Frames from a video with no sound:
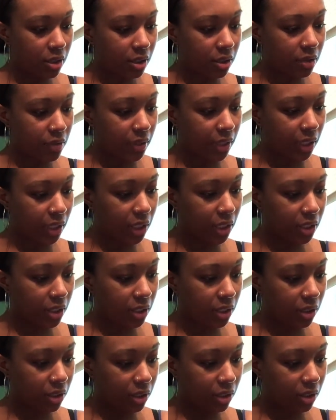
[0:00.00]
So it can get
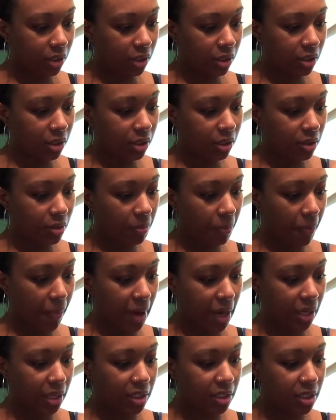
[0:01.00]
to
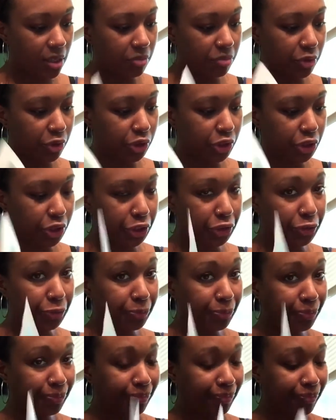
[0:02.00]
body temperature.